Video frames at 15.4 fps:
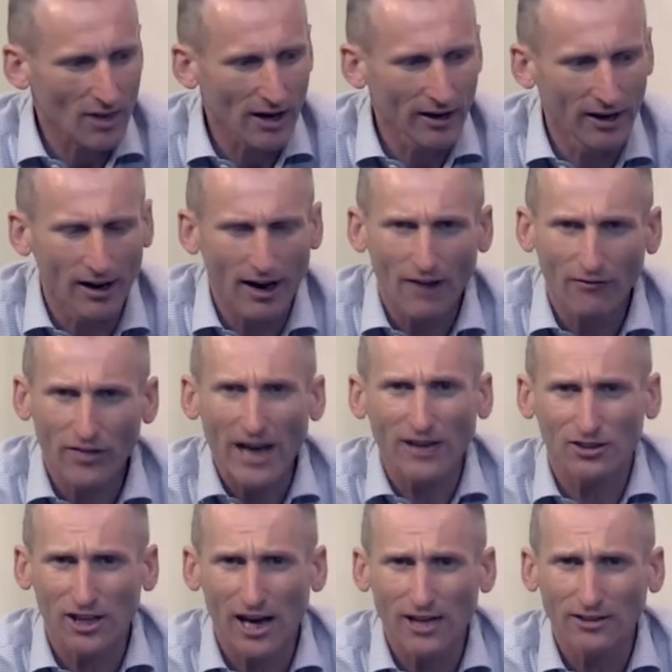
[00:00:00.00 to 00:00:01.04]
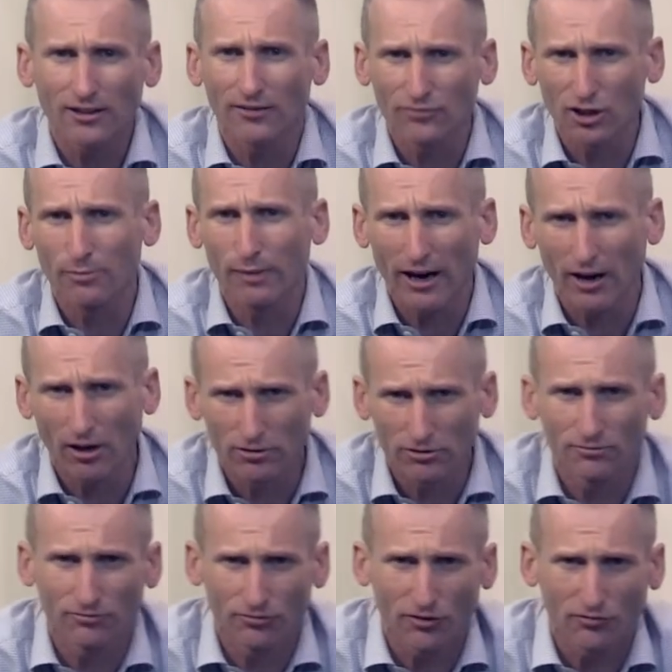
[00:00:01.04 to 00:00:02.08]
That said, I've done about
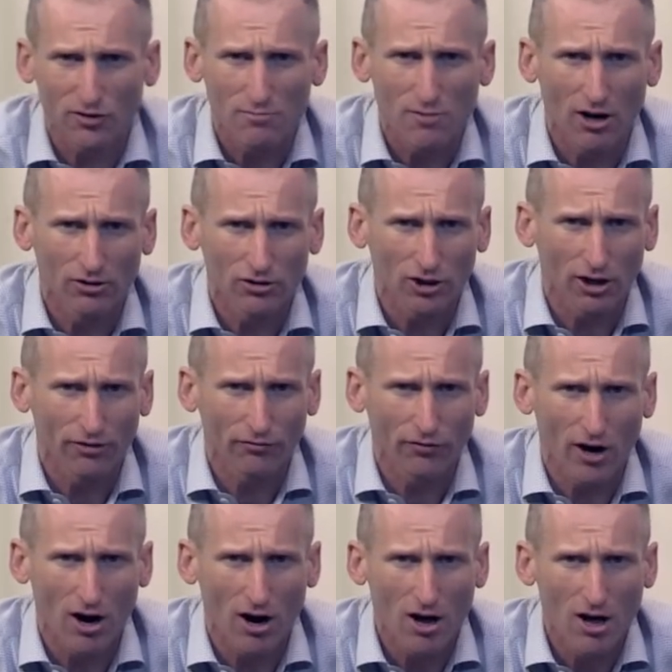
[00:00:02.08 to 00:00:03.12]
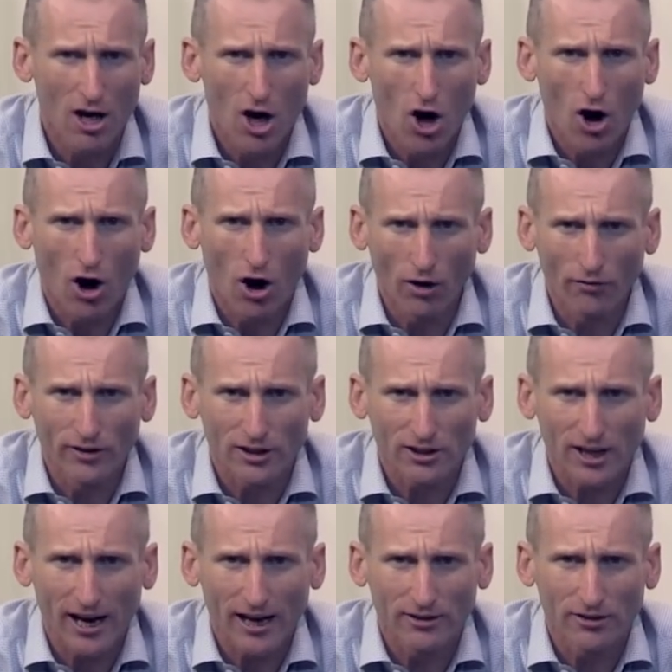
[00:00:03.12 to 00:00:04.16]
150 miles so far on this
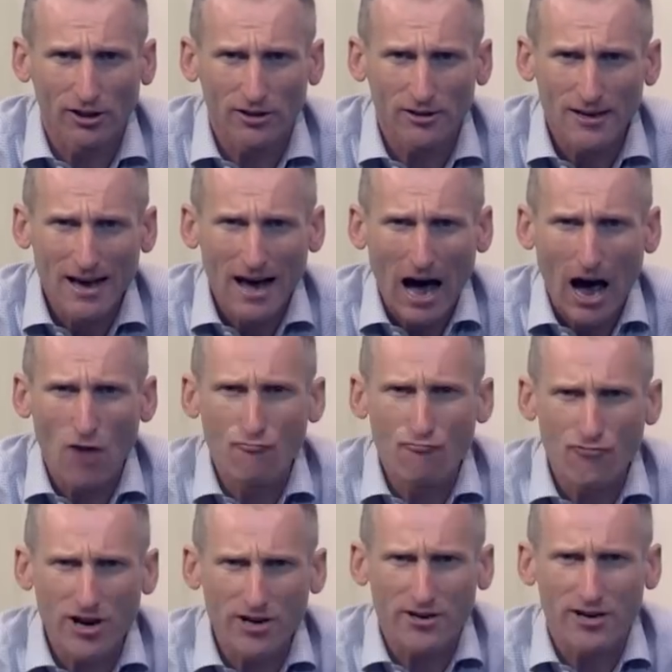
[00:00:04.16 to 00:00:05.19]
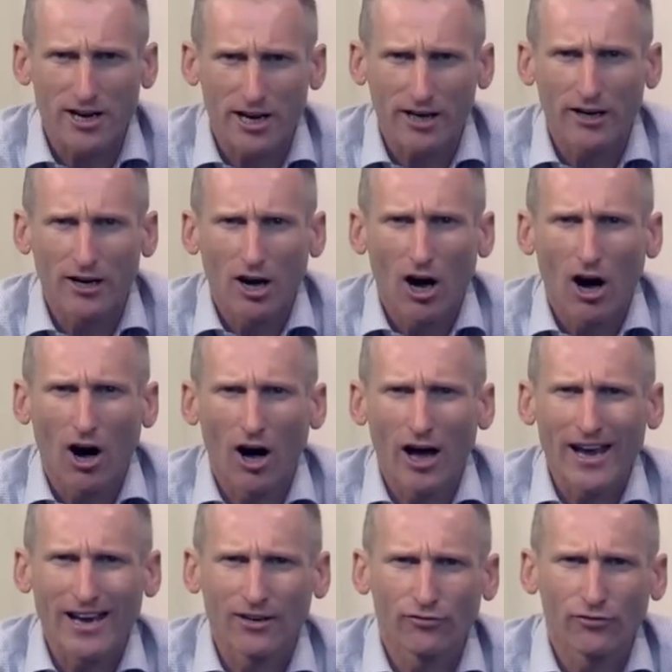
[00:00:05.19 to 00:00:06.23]
Canyon and ridden it
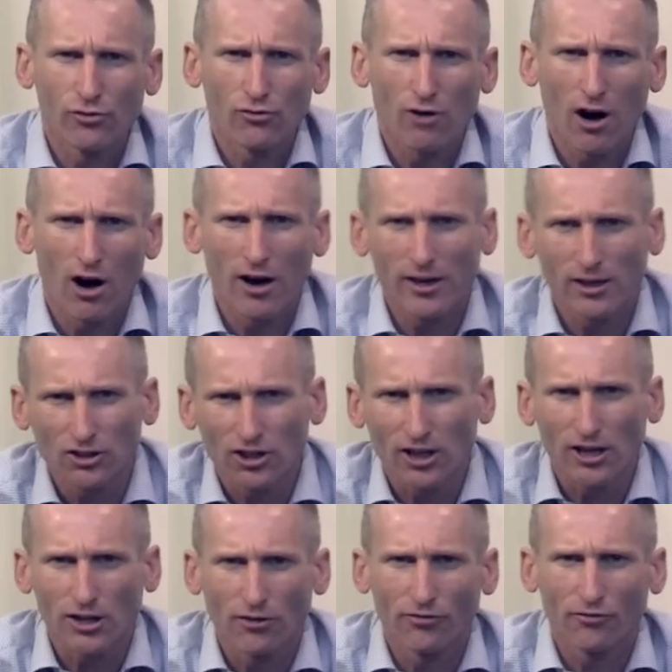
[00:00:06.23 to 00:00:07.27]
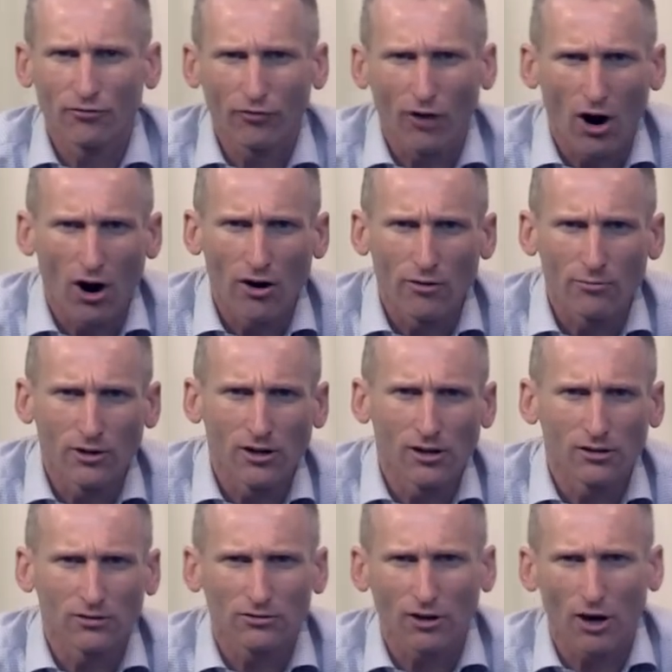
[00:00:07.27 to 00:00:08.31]
in a variety of
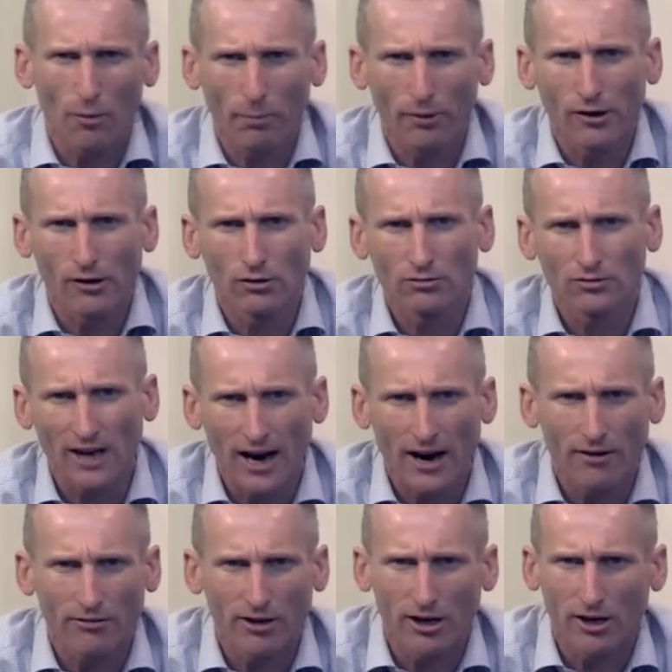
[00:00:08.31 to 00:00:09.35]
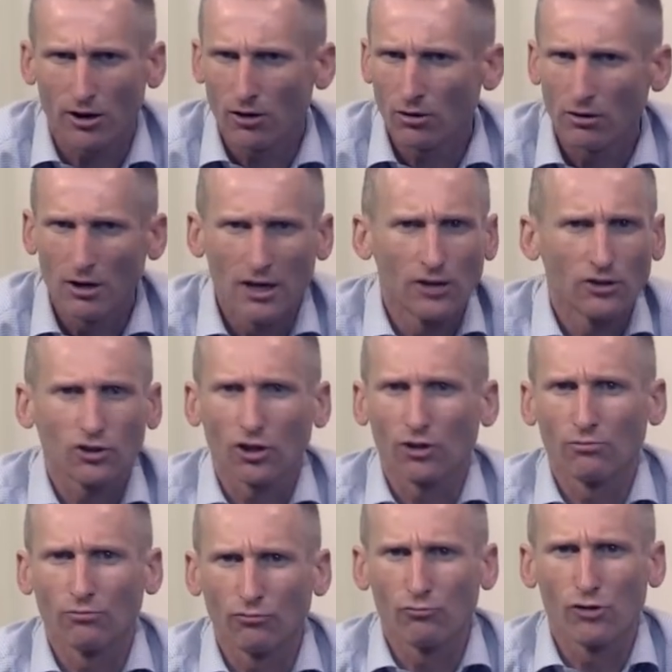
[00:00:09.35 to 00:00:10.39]
environments, uphill, downhill,
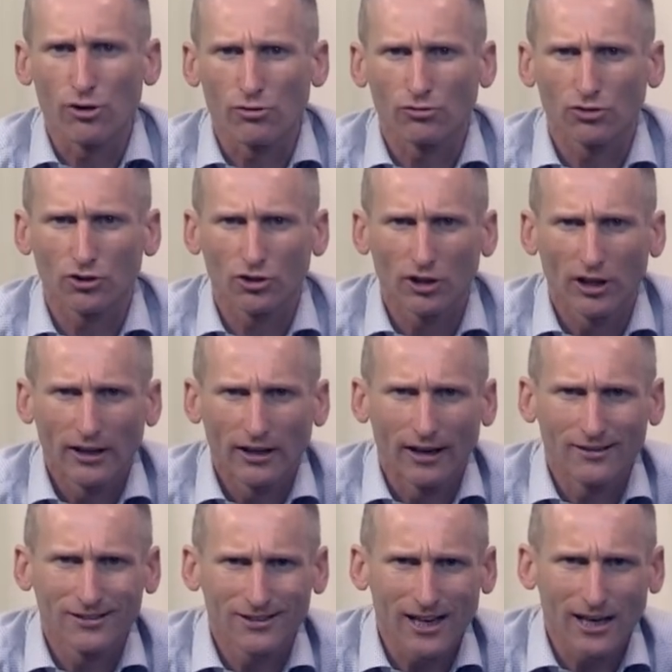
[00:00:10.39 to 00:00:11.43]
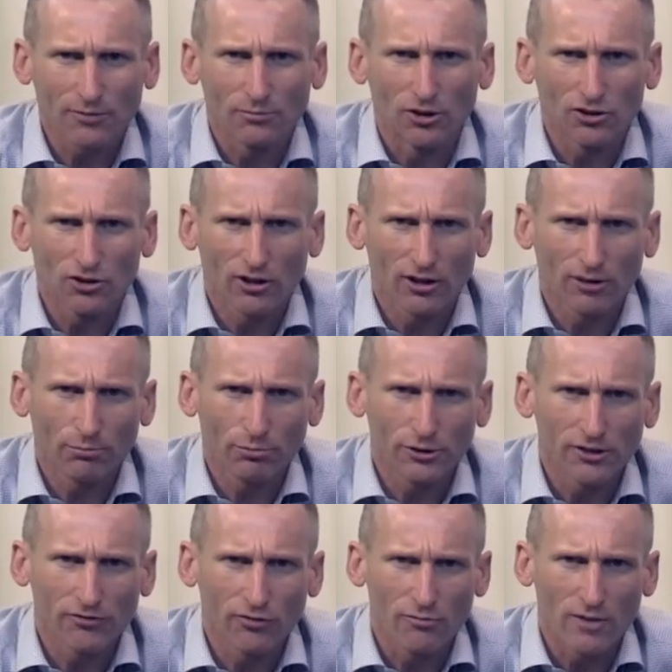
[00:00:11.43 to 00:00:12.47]
some routes and segments that I'm
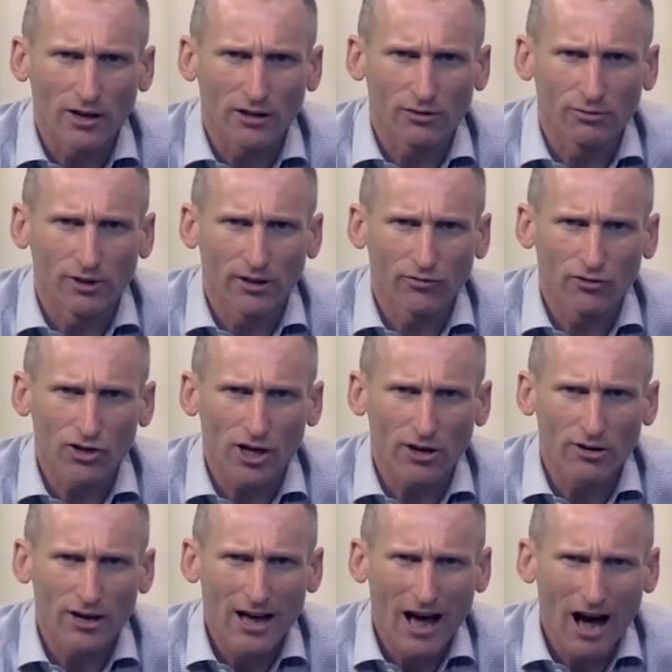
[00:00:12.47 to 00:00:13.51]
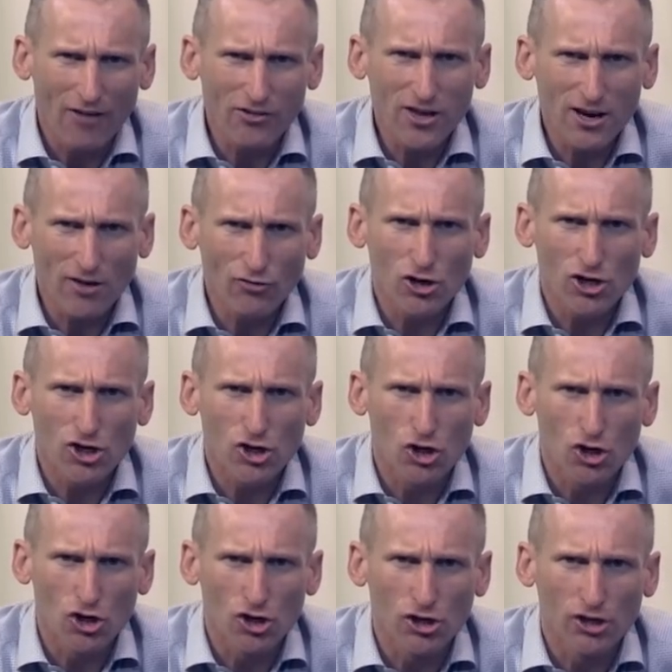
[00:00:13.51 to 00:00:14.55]
pretty familiar with. So I think I've got a
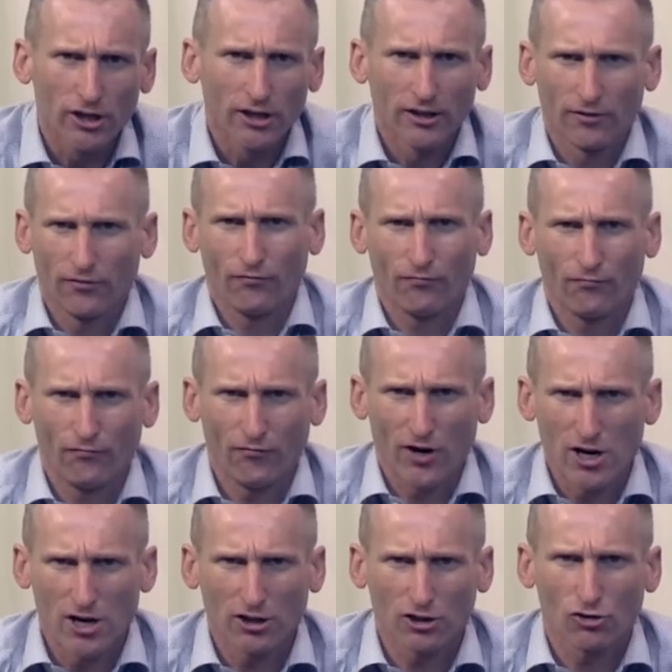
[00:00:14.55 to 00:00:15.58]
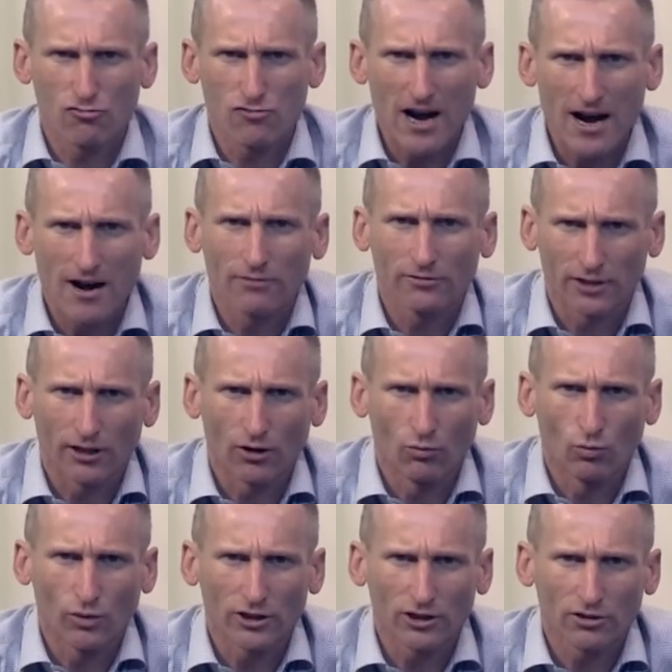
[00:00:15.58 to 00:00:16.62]
good first grounding
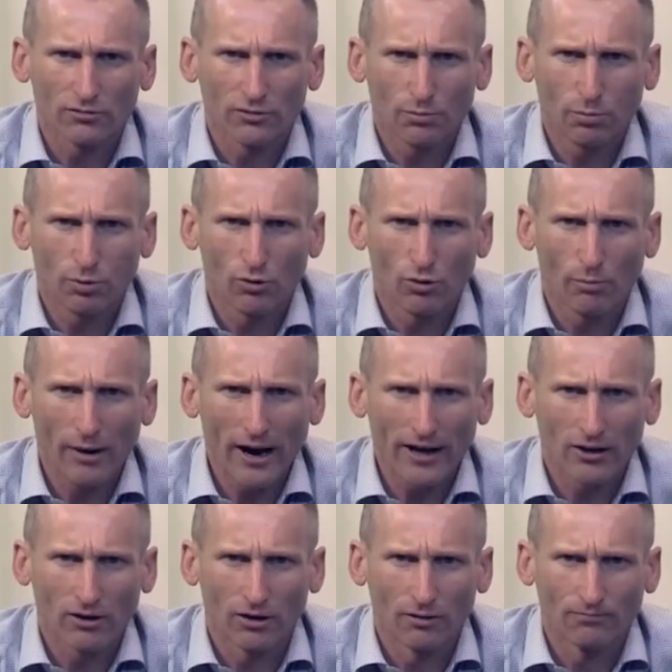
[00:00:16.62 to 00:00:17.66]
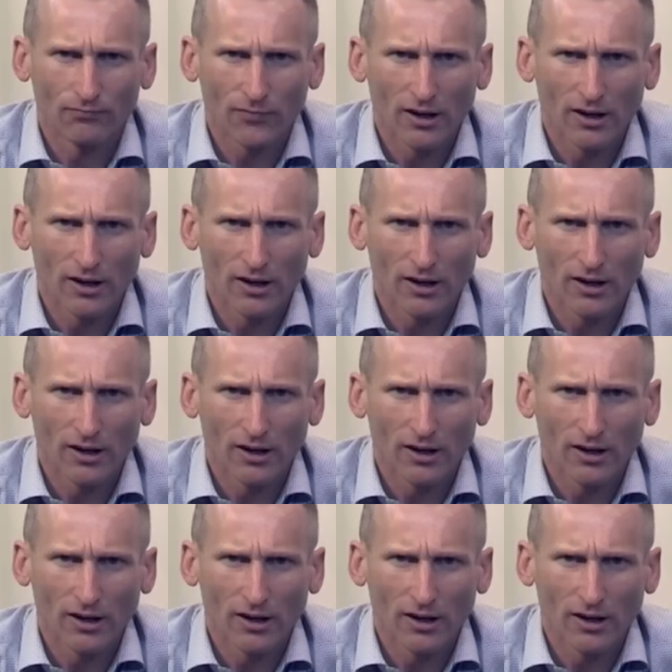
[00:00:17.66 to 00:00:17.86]
on which to report back on.